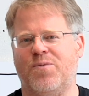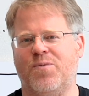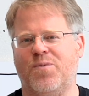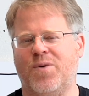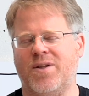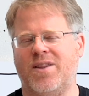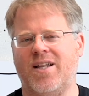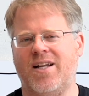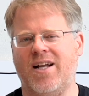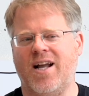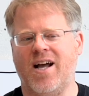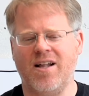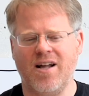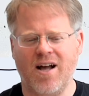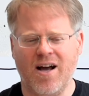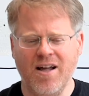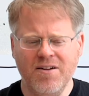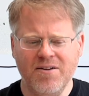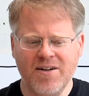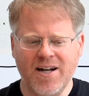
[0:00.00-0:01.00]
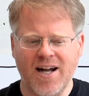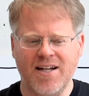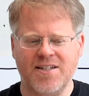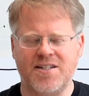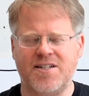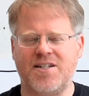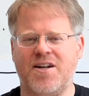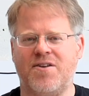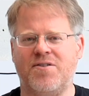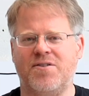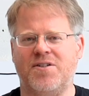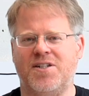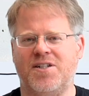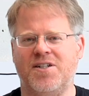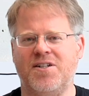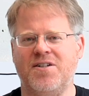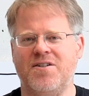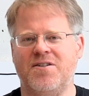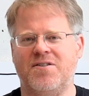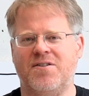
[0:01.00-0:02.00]
What the other guys don't
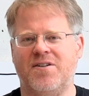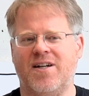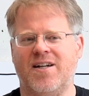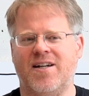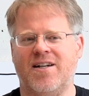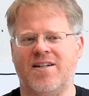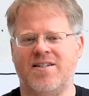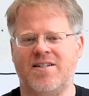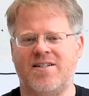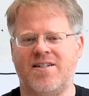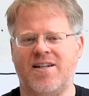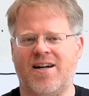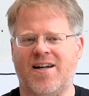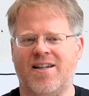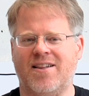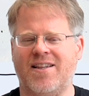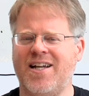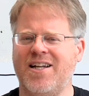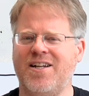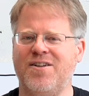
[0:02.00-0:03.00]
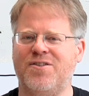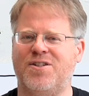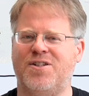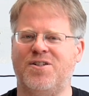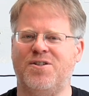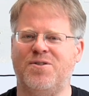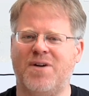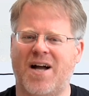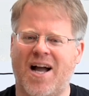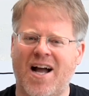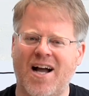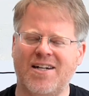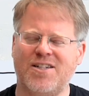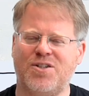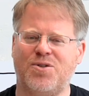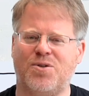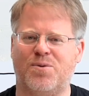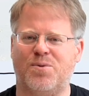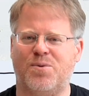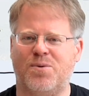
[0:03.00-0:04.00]
do is let you do
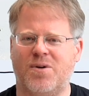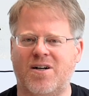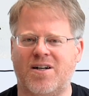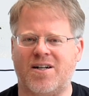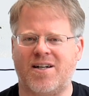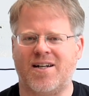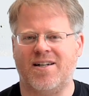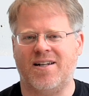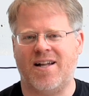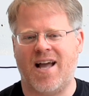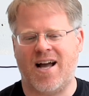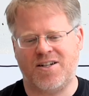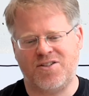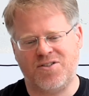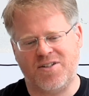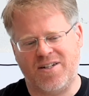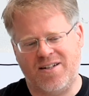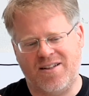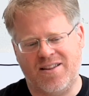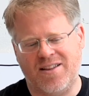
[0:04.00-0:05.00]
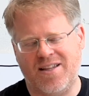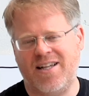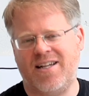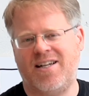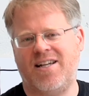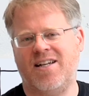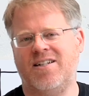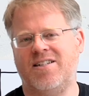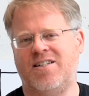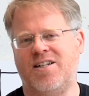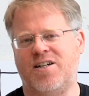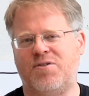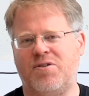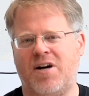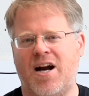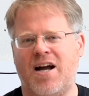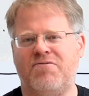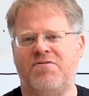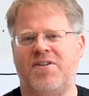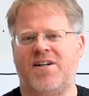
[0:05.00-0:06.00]
actual work and actually link into
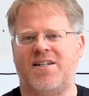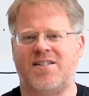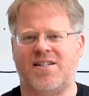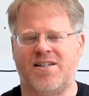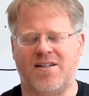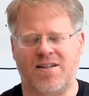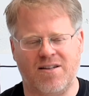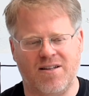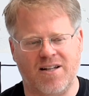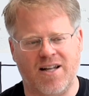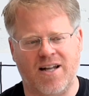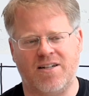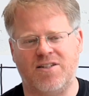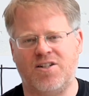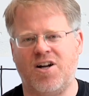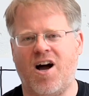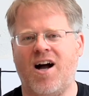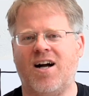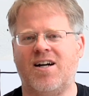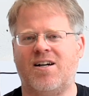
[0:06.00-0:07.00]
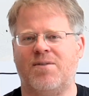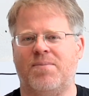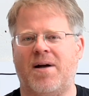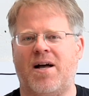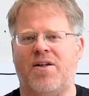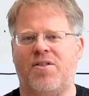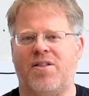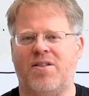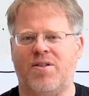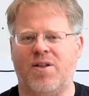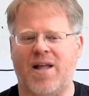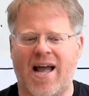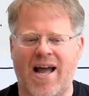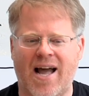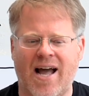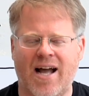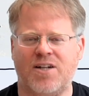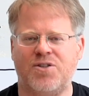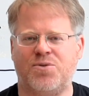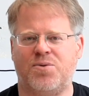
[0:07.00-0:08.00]
graphics and talk about
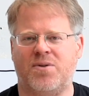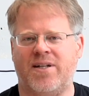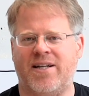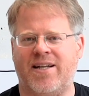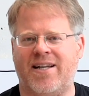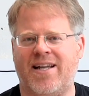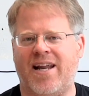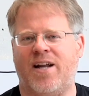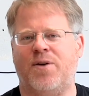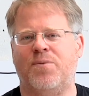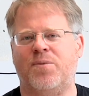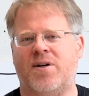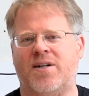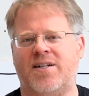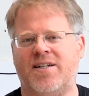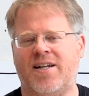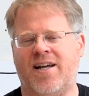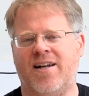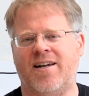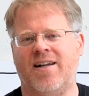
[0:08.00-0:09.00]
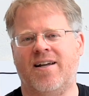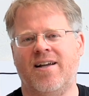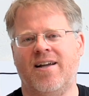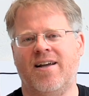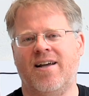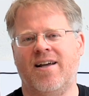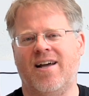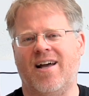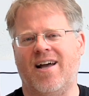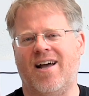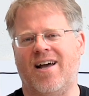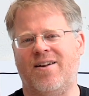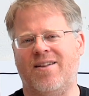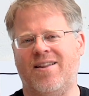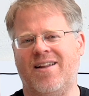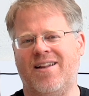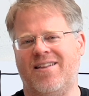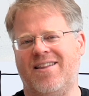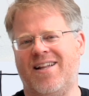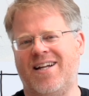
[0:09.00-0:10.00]
actually getting work done.
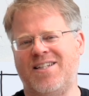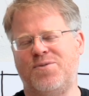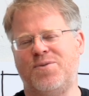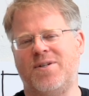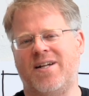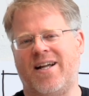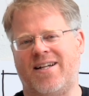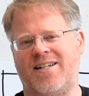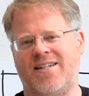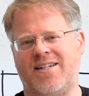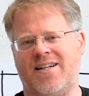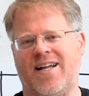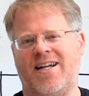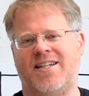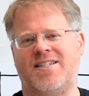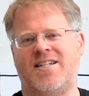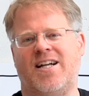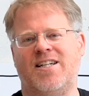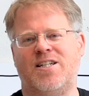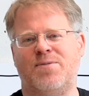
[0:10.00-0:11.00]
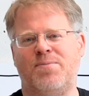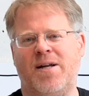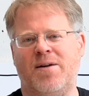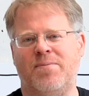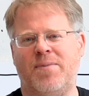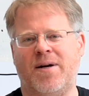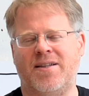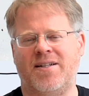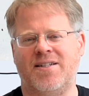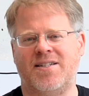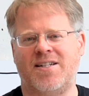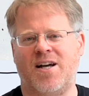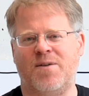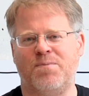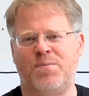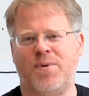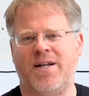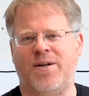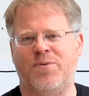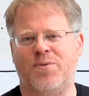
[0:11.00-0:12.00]
And that's what excites me about this
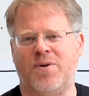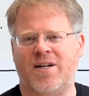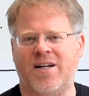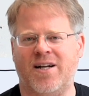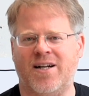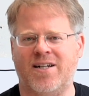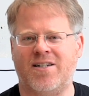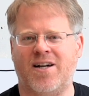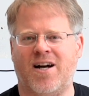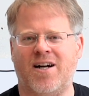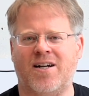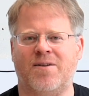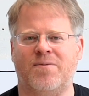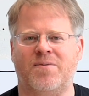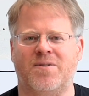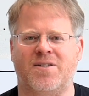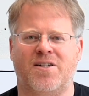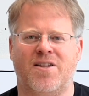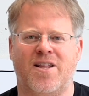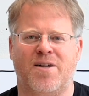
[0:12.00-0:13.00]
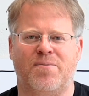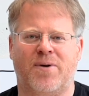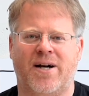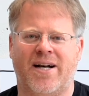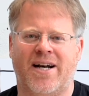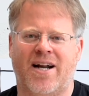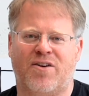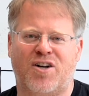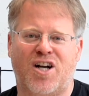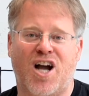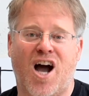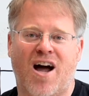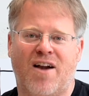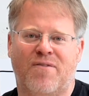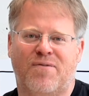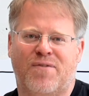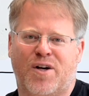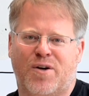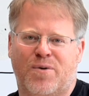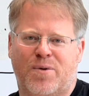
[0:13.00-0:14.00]
company. We're going to talk to them right now,
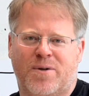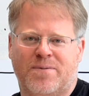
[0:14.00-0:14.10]
Convo.